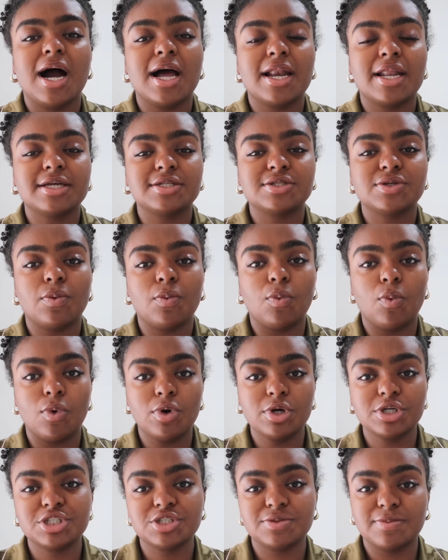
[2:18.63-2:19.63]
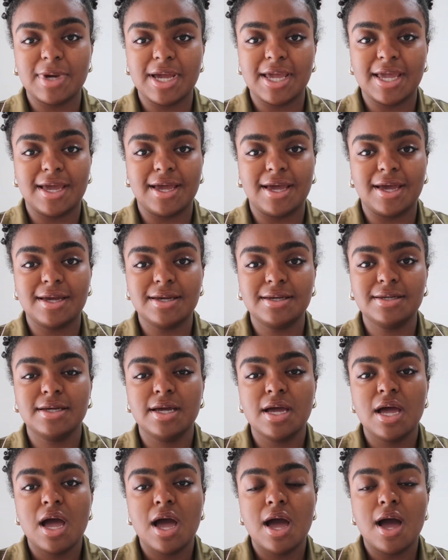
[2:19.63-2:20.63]
I like to wash my hair.
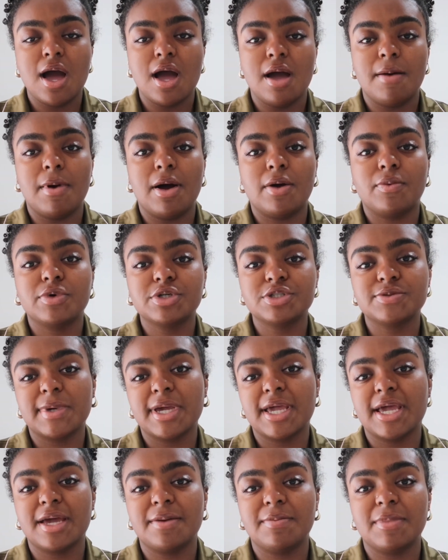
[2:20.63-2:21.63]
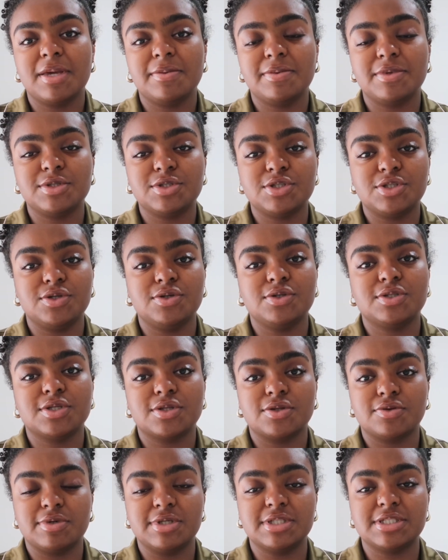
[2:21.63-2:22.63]
I wash my hair maybe 2
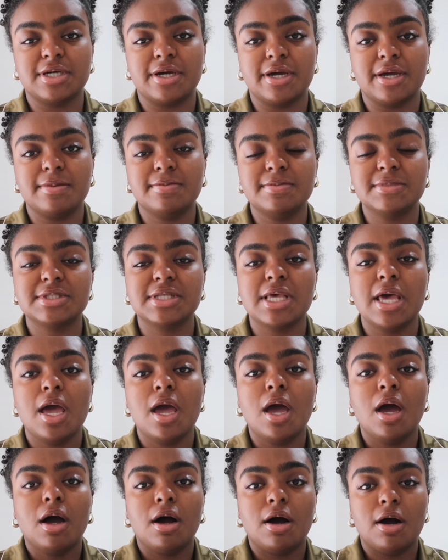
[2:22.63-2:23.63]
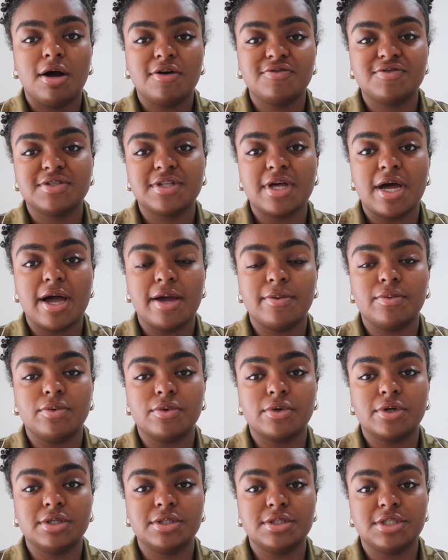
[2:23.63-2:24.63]
to 3 times. After that, I
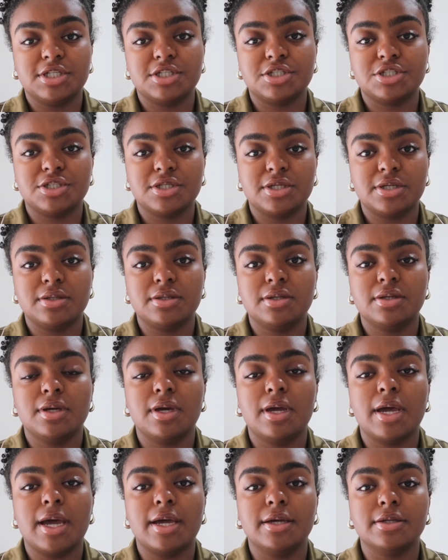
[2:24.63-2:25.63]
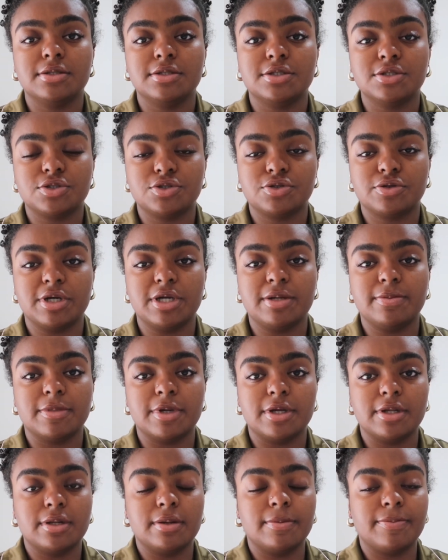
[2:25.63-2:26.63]
will condition and
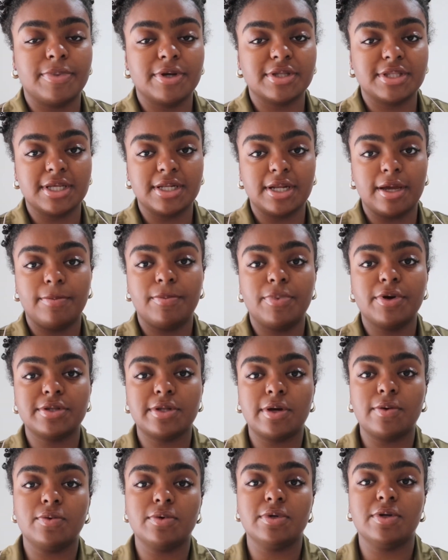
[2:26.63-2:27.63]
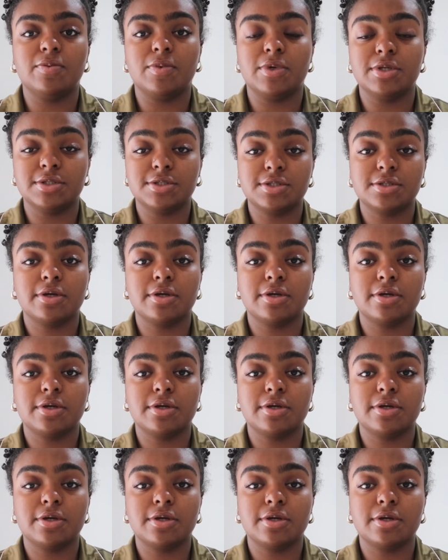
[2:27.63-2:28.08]
treatment, but then I put that all in one.